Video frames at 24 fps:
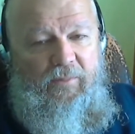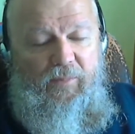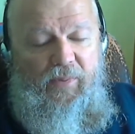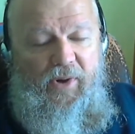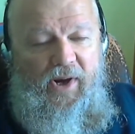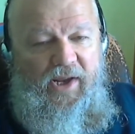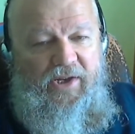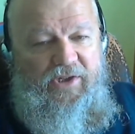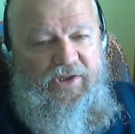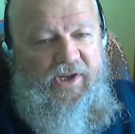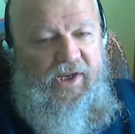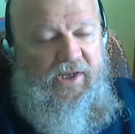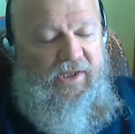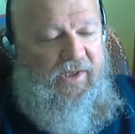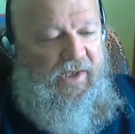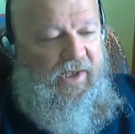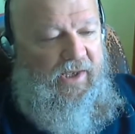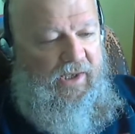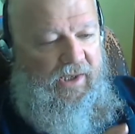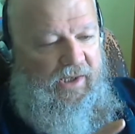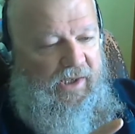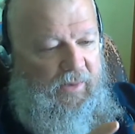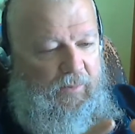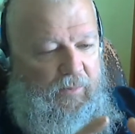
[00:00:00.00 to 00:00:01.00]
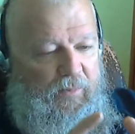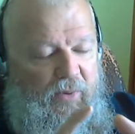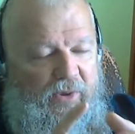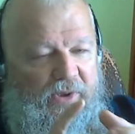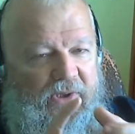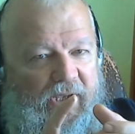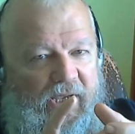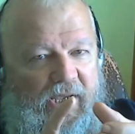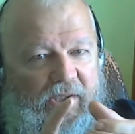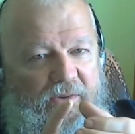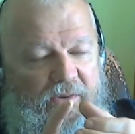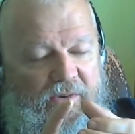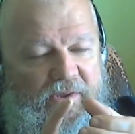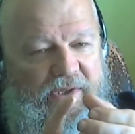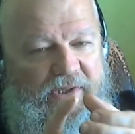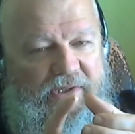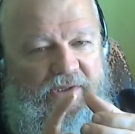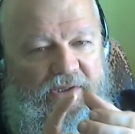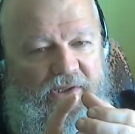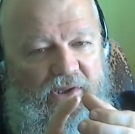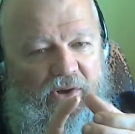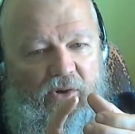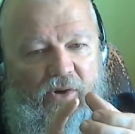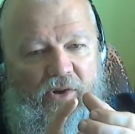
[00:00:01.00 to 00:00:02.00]
project can put together
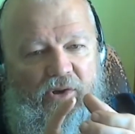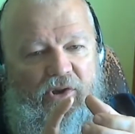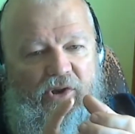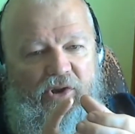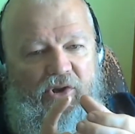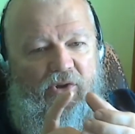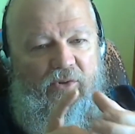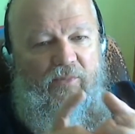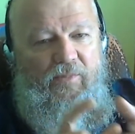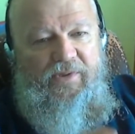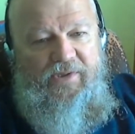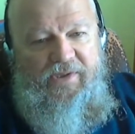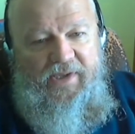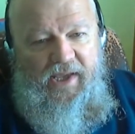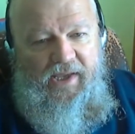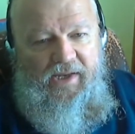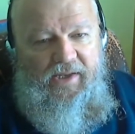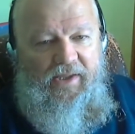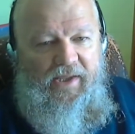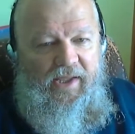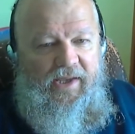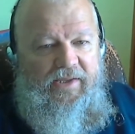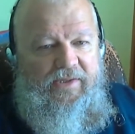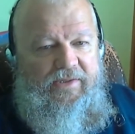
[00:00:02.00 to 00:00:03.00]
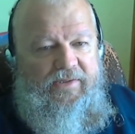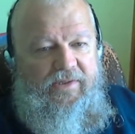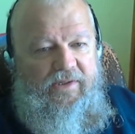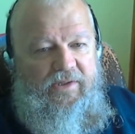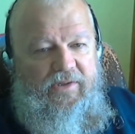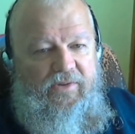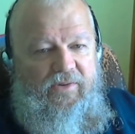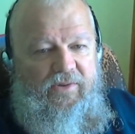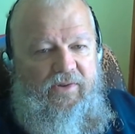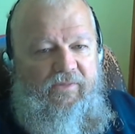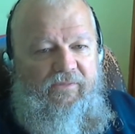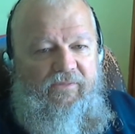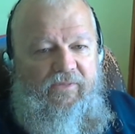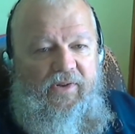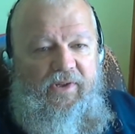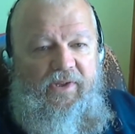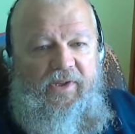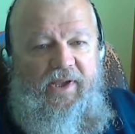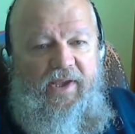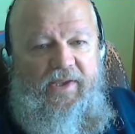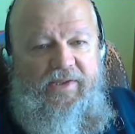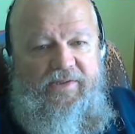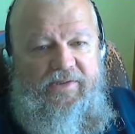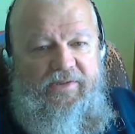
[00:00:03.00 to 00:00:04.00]
these little cube satellites to do different
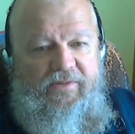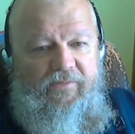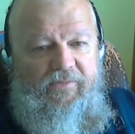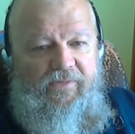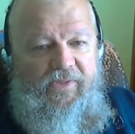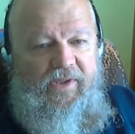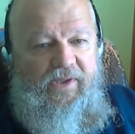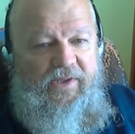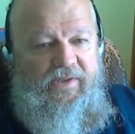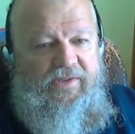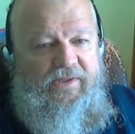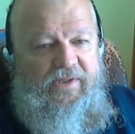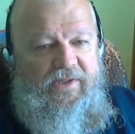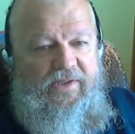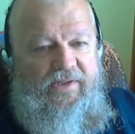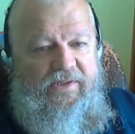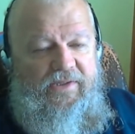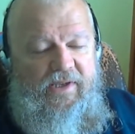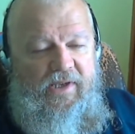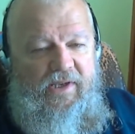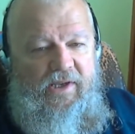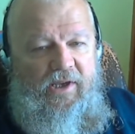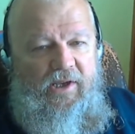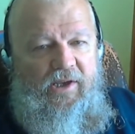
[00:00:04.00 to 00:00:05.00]
tests of things and this